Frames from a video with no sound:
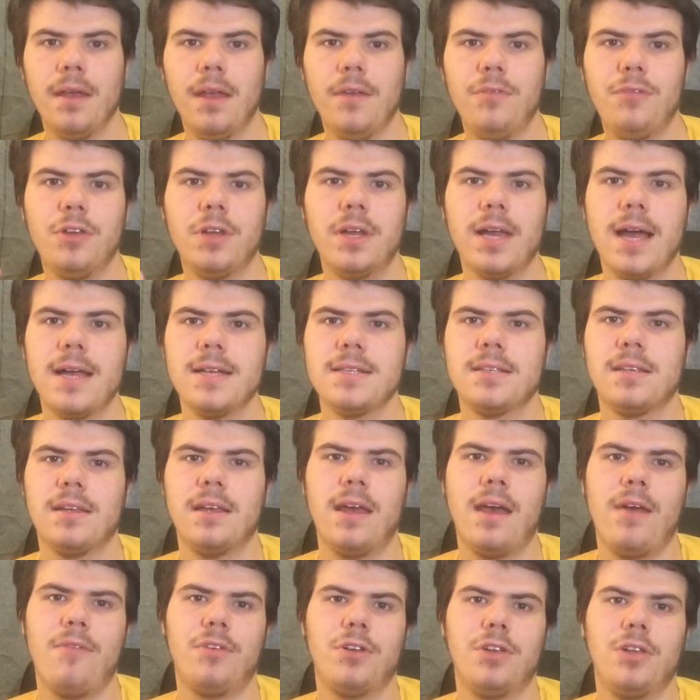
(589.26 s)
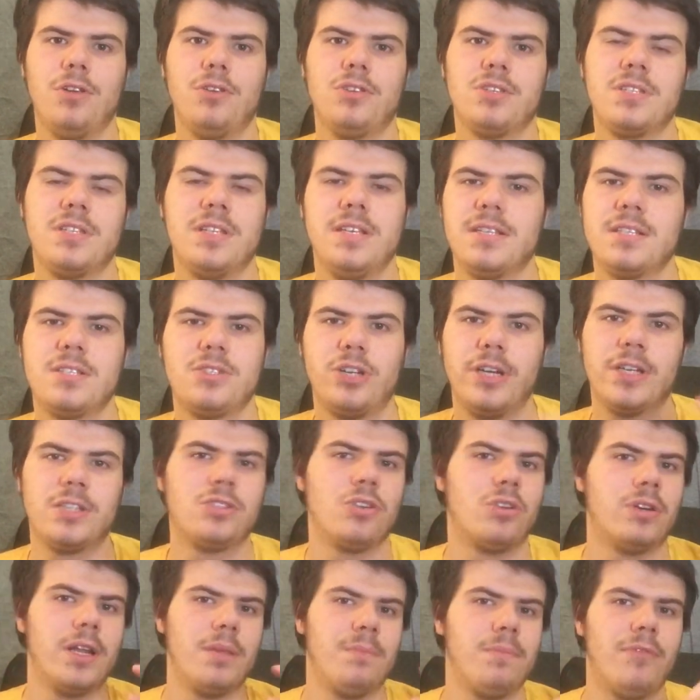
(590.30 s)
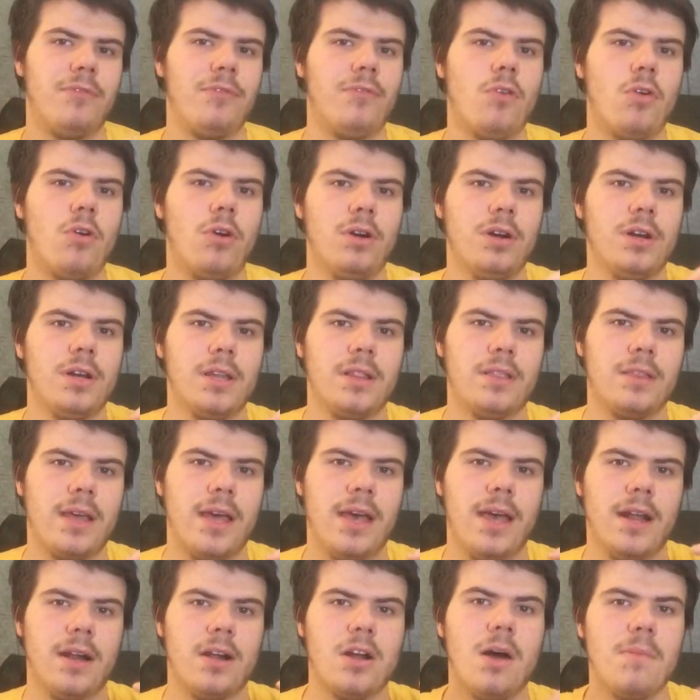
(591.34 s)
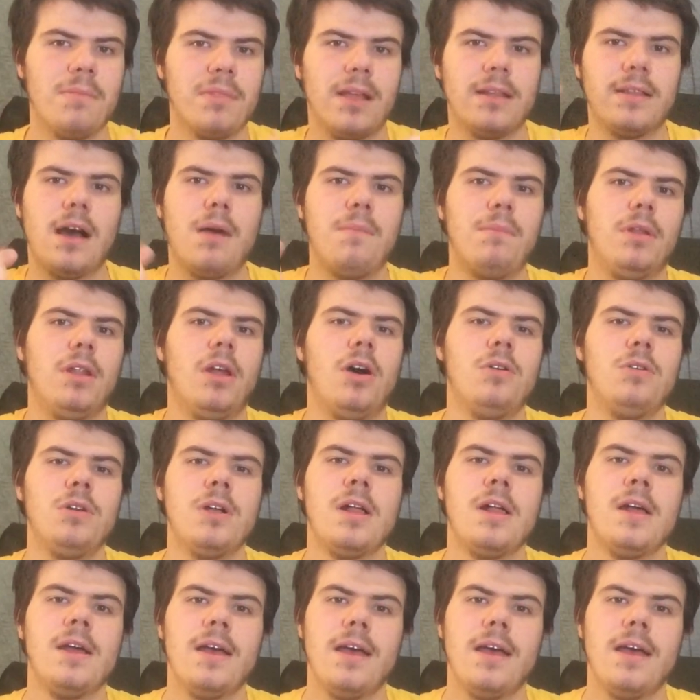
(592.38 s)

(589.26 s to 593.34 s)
If you guys ever used these tricks already before, then comment that down below.